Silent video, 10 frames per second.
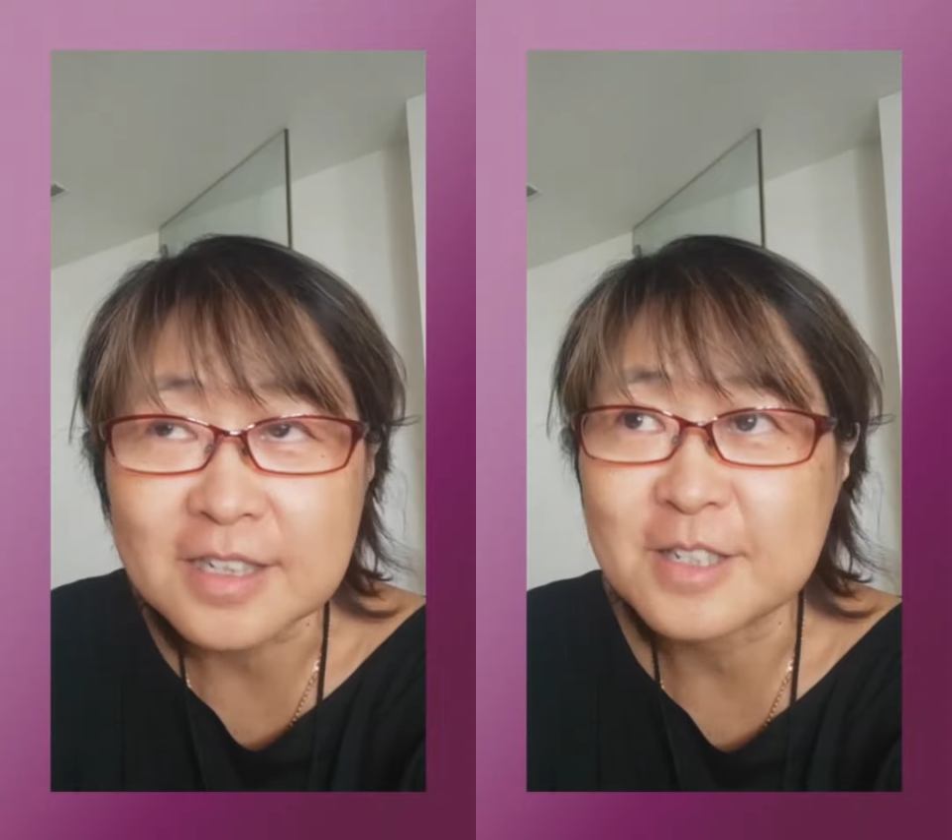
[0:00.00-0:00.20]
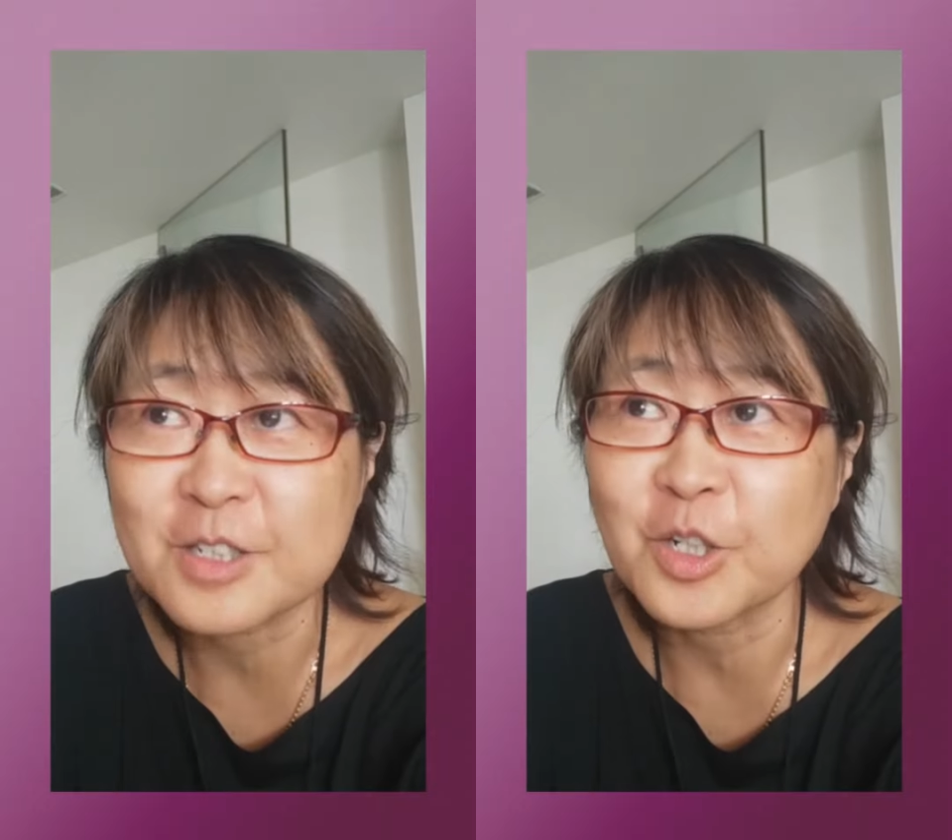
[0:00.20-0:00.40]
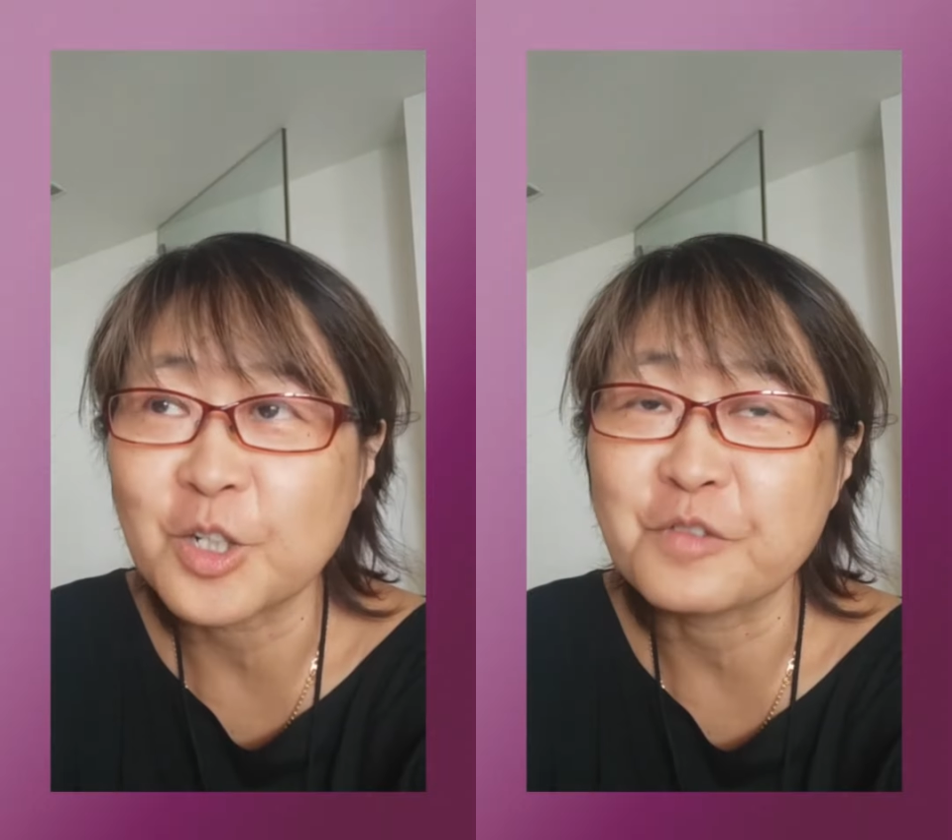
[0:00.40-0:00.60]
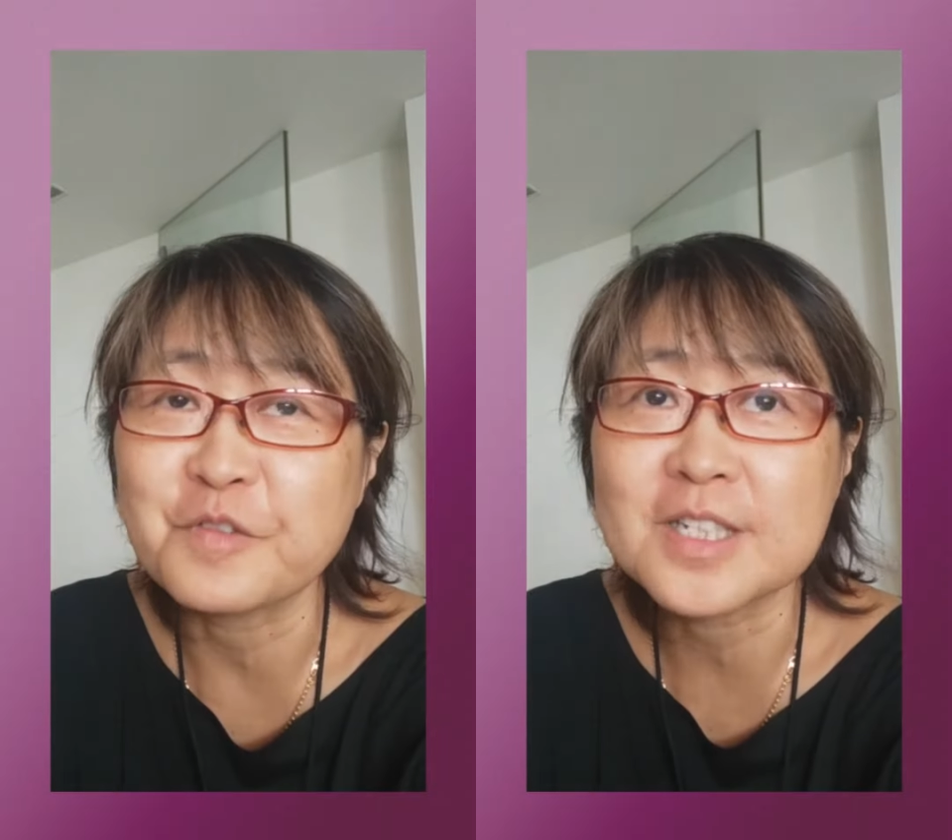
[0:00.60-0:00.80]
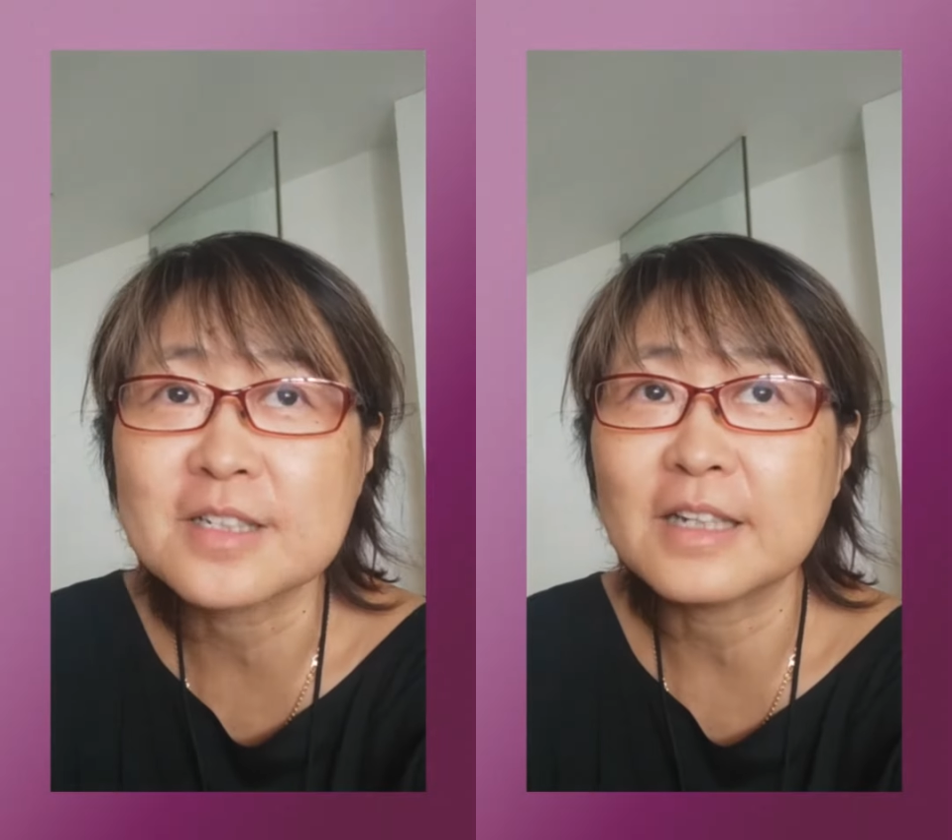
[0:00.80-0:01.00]
It's not on a
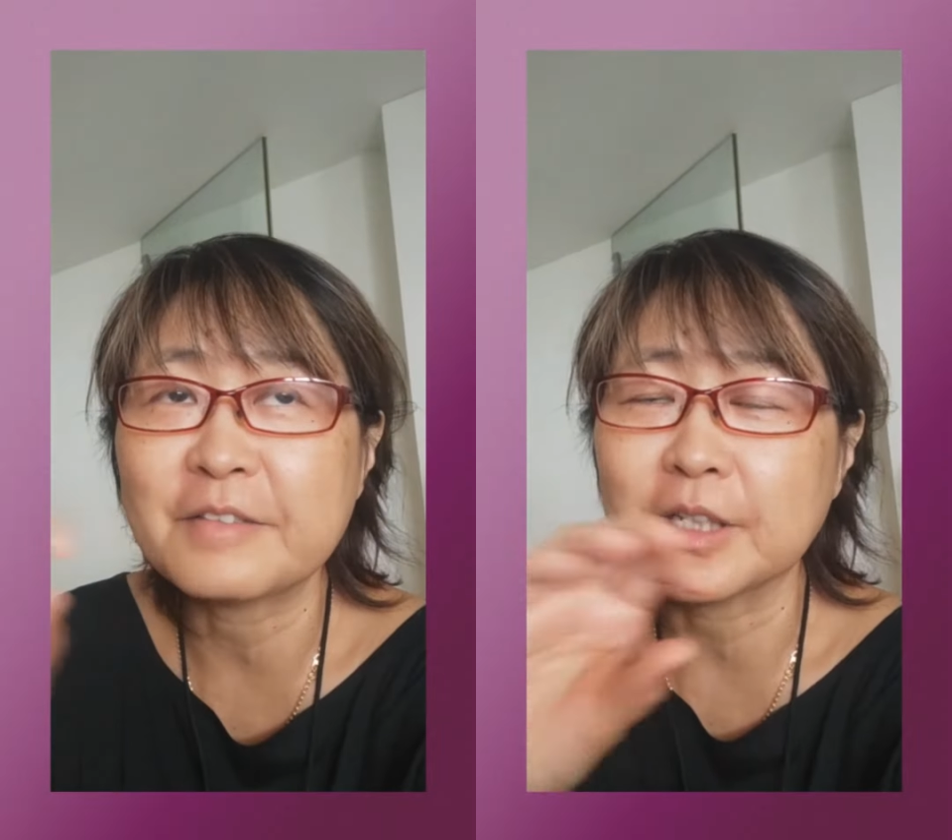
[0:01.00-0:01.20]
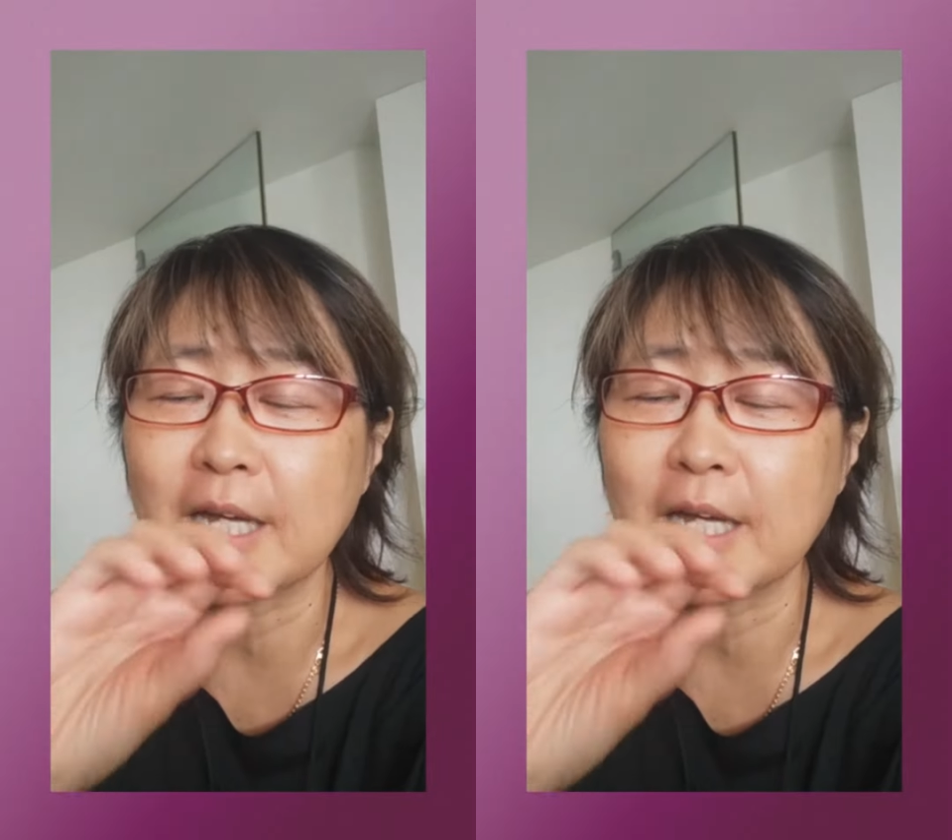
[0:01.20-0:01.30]
physical level.